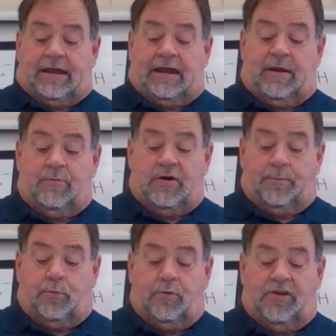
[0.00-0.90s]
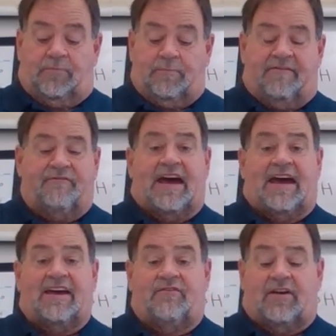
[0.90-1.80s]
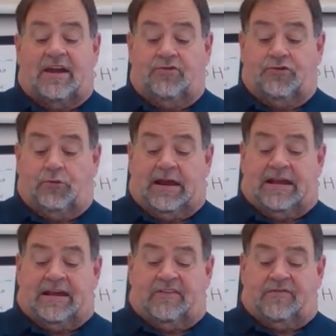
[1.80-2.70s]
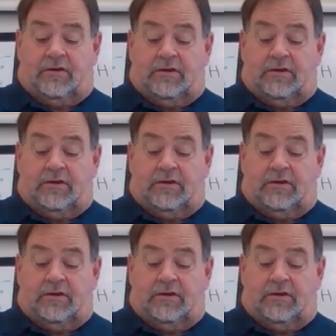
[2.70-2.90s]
I came up with my 5 and Thrive